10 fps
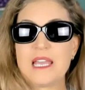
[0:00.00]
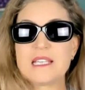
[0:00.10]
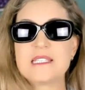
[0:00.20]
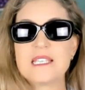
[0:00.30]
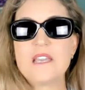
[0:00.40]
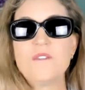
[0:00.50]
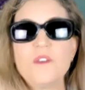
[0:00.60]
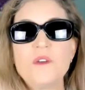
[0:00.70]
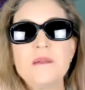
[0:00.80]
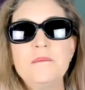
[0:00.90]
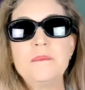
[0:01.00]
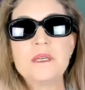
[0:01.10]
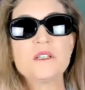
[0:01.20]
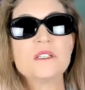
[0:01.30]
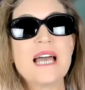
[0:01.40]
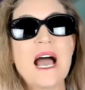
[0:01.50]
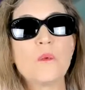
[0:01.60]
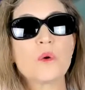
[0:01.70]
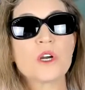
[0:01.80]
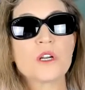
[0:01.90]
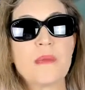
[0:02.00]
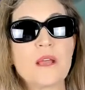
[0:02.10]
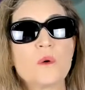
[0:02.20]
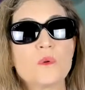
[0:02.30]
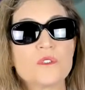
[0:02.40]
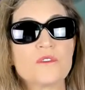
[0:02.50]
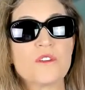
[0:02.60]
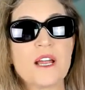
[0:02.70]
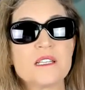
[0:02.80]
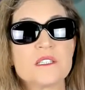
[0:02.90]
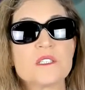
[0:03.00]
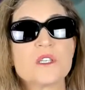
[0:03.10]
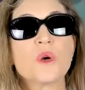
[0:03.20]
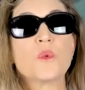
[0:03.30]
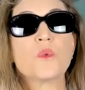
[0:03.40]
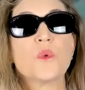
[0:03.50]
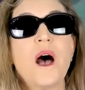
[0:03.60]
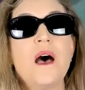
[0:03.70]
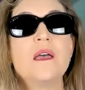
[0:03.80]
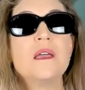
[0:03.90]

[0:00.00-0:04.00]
See if you can build that word, my older friends. Ribbon.